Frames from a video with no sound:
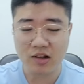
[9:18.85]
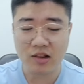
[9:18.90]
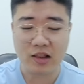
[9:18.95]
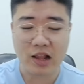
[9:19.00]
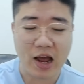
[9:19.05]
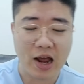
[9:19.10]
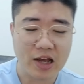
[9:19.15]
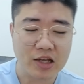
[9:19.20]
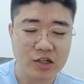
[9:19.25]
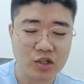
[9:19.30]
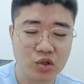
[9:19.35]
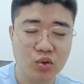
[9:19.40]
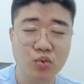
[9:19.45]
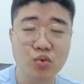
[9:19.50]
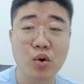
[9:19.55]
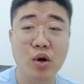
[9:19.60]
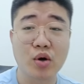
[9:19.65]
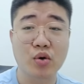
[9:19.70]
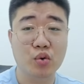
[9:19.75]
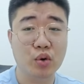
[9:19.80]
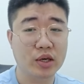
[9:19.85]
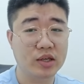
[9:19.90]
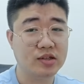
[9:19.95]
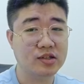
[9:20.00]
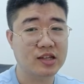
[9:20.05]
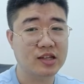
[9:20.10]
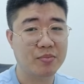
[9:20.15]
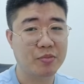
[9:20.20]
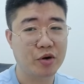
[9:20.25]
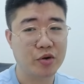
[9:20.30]
let's do a quick
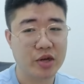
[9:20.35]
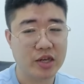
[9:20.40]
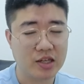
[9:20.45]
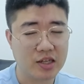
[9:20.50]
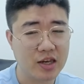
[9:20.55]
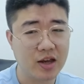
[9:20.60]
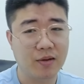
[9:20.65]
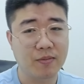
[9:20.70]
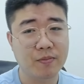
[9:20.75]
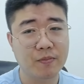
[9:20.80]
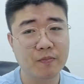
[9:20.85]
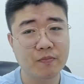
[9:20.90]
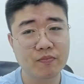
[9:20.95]
summary here.